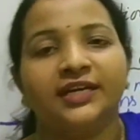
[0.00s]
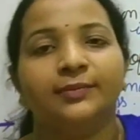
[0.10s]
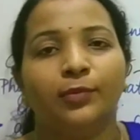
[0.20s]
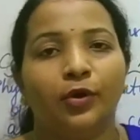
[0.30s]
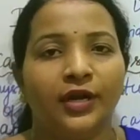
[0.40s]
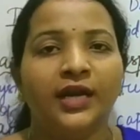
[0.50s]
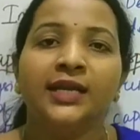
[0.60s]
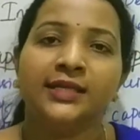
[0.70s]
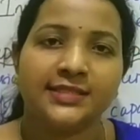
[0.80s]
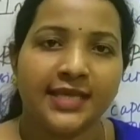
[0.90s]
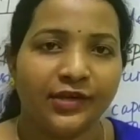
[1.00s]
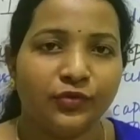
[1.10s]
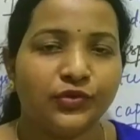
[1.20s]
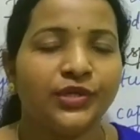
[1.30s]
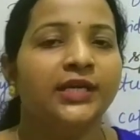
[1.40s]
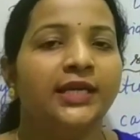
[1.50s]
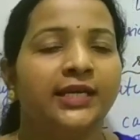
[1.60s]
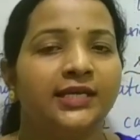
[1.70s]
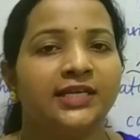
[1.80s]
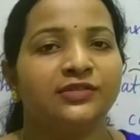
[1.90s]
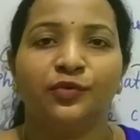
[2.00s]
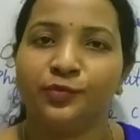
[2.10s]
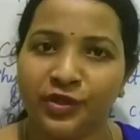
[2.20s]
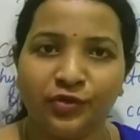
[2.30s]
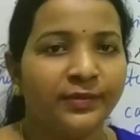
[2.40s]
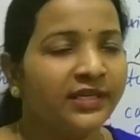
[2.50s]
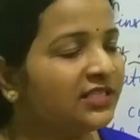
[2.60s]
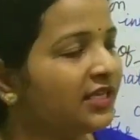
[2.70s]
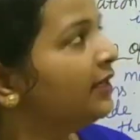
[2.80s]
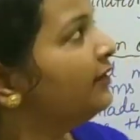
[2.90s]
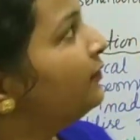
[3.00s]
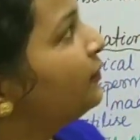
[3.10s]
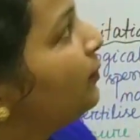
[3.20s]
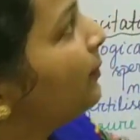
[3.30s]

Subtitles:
a diploid zygote. In case of humans, the